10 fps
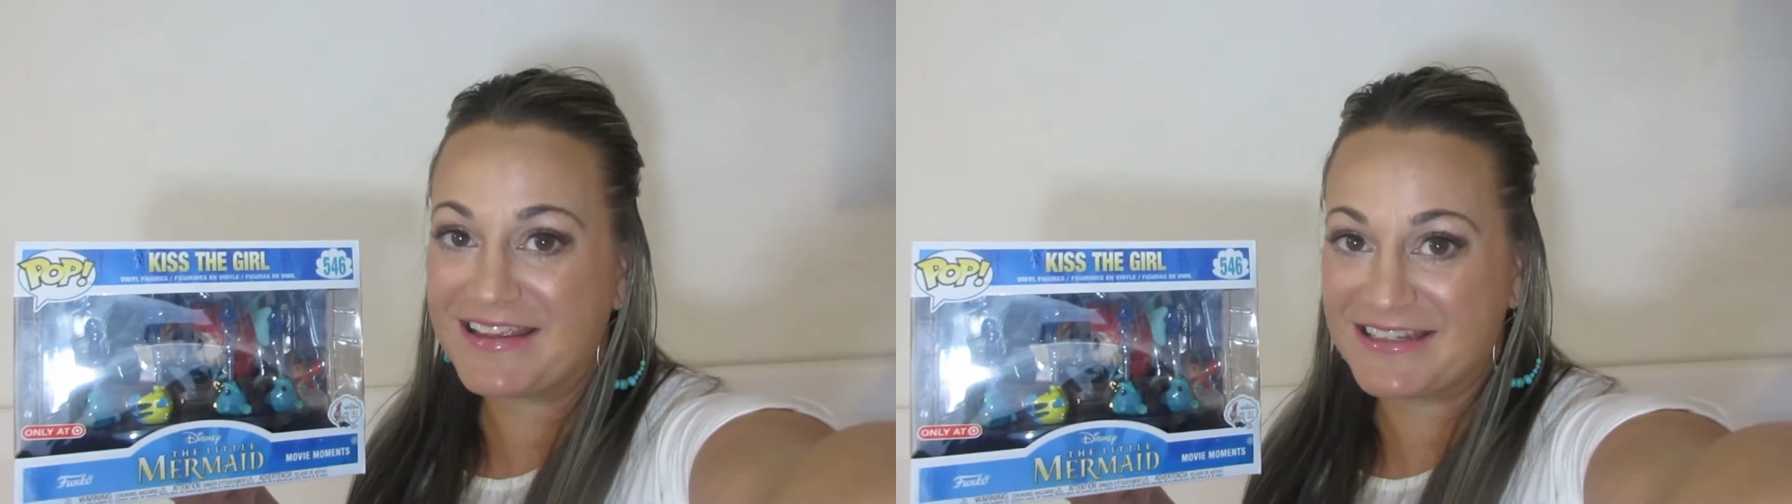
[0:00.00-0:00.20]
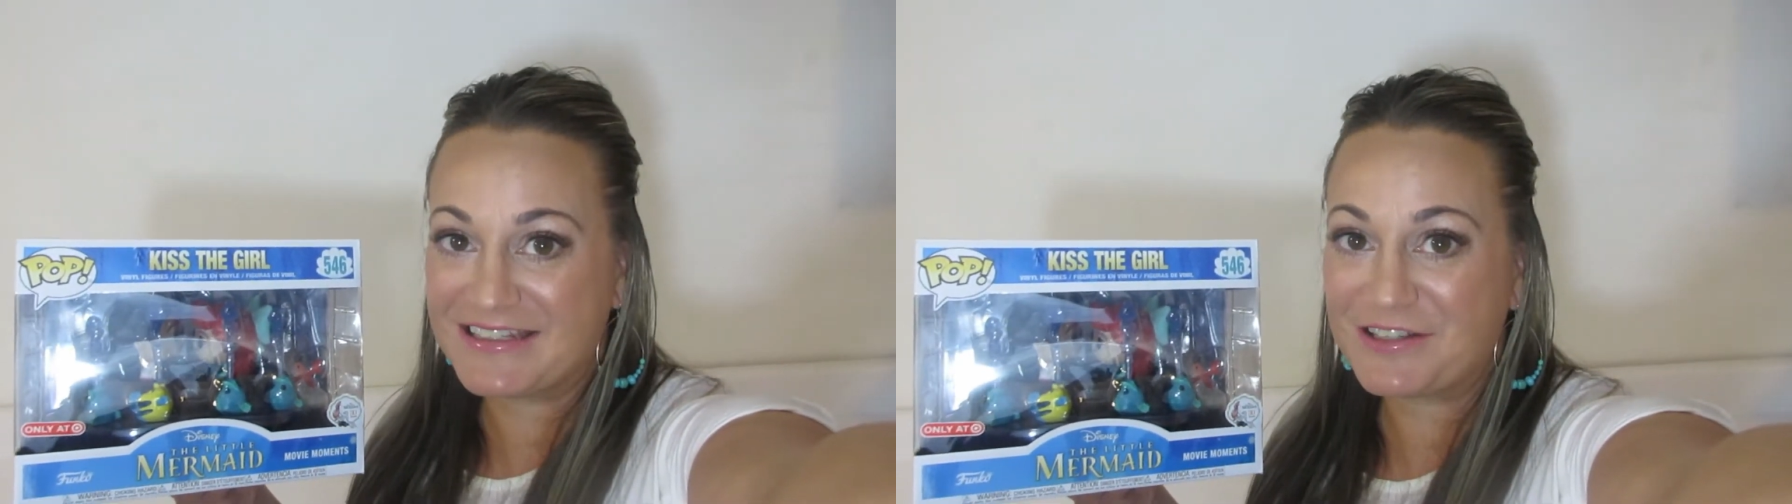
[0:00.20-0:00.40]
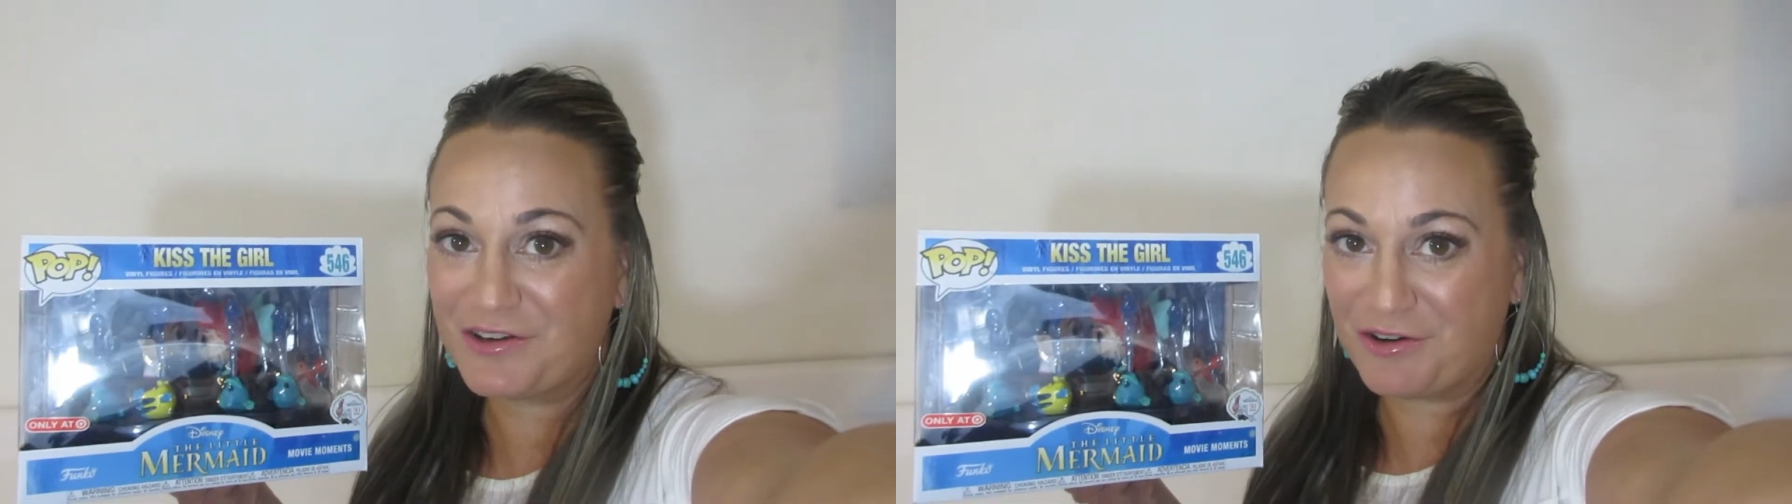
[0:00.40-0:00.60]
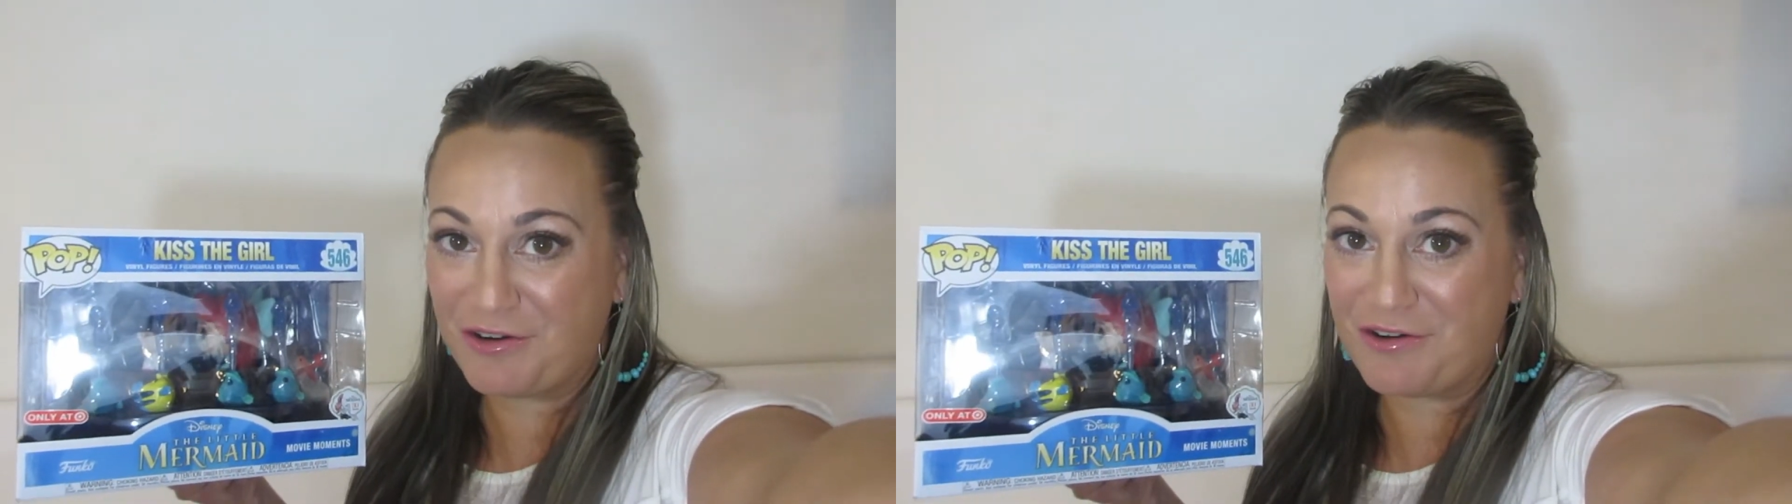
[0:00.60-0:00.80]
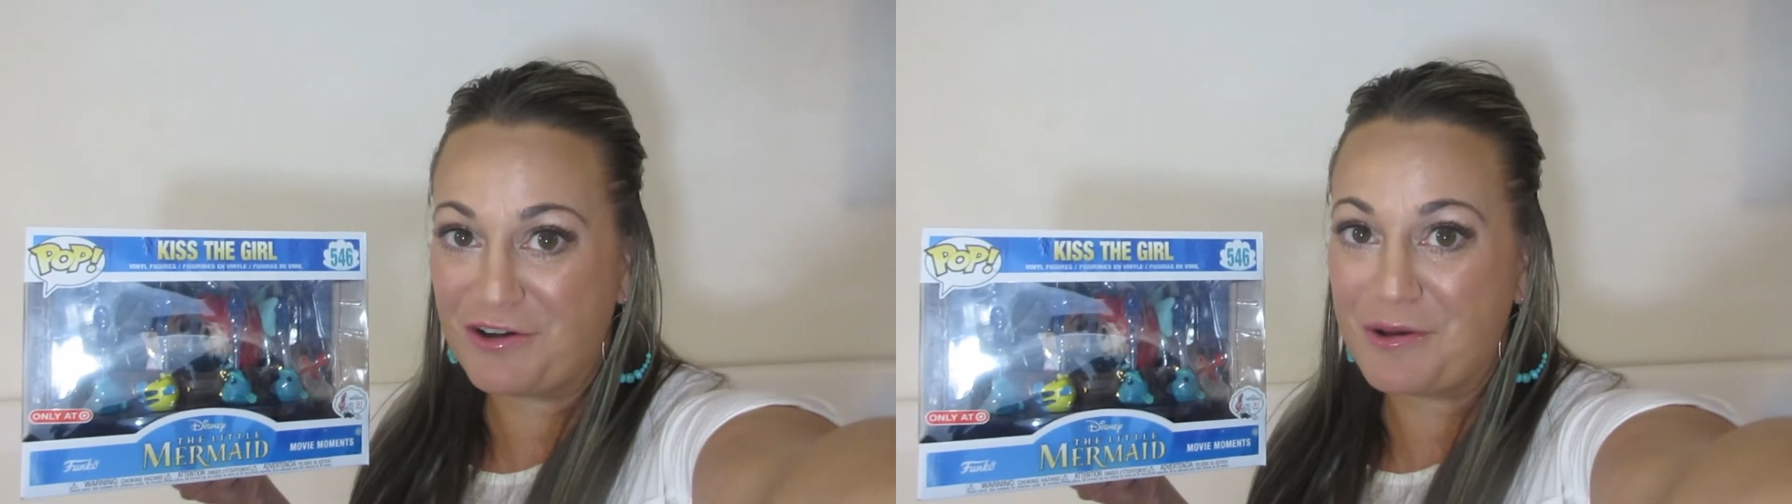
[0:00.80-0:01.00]
Kiss the
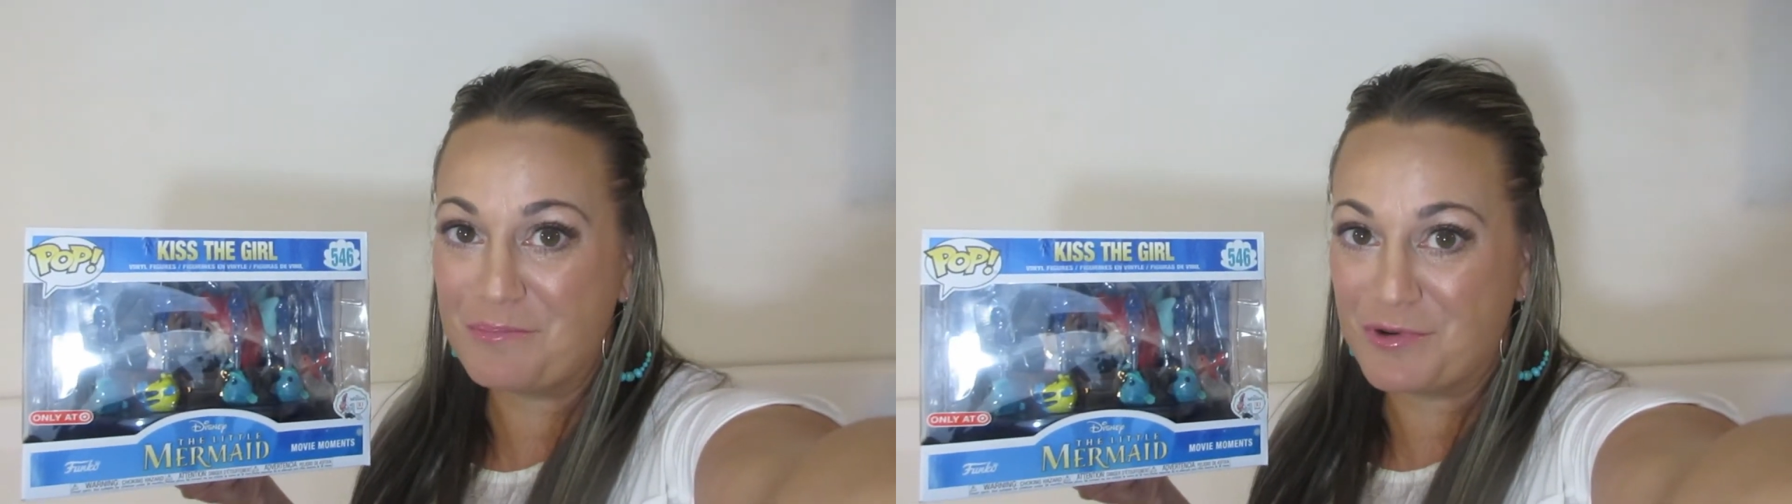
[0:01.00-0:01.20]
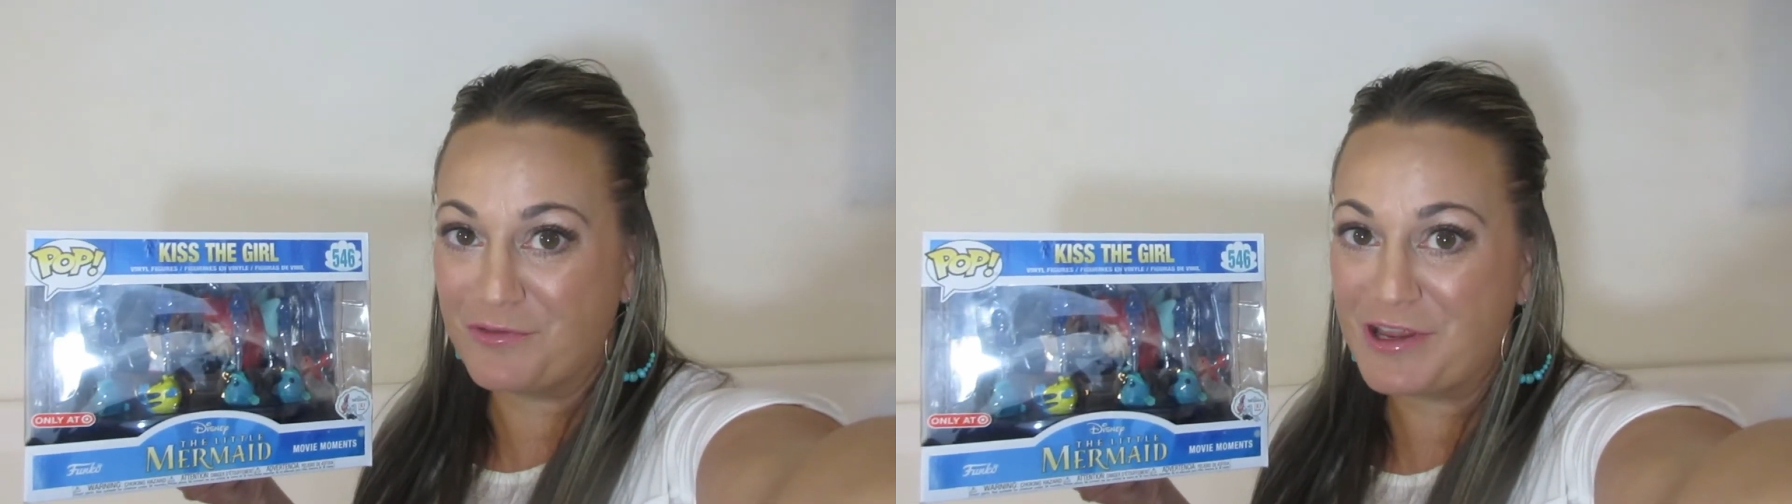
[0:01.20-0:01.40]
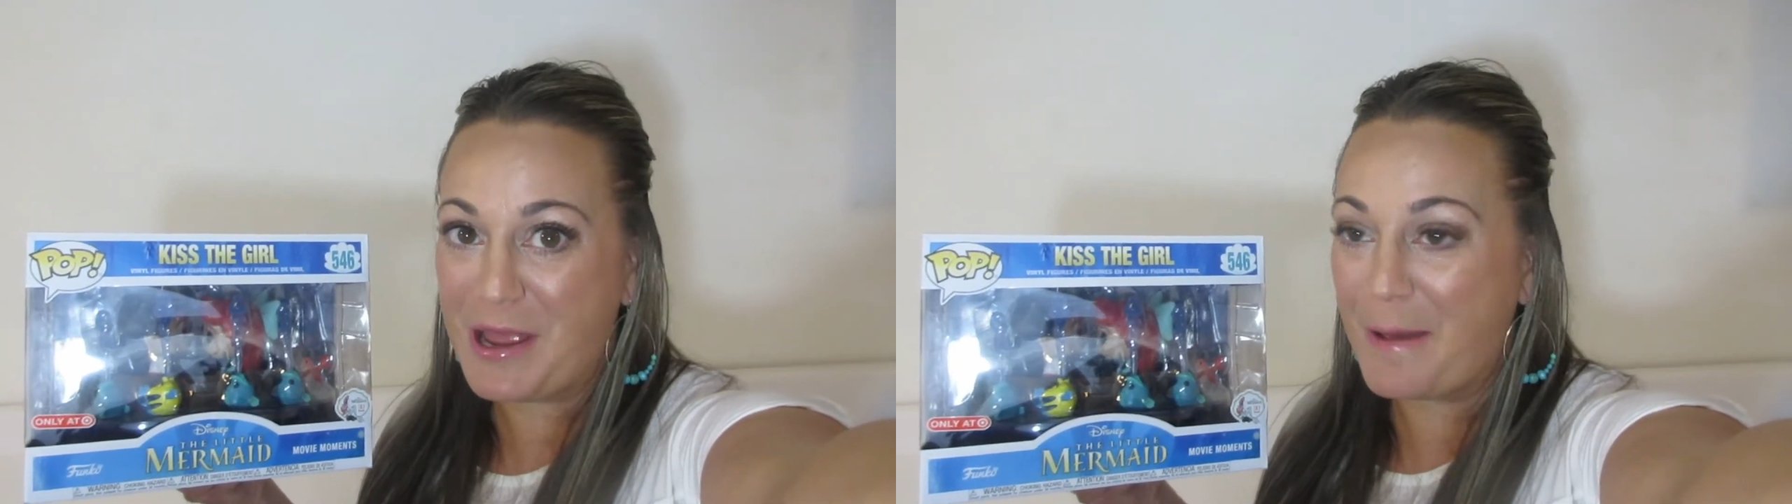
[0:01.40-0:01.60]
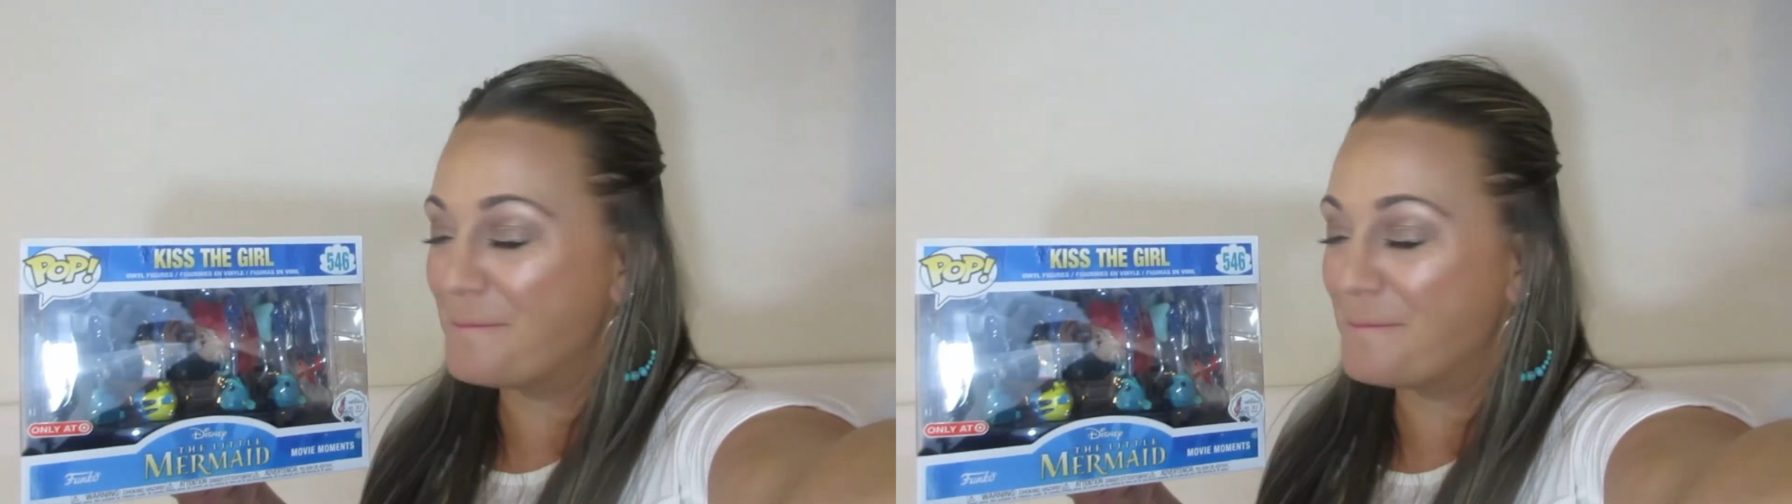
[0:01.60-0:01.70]
Girl Movie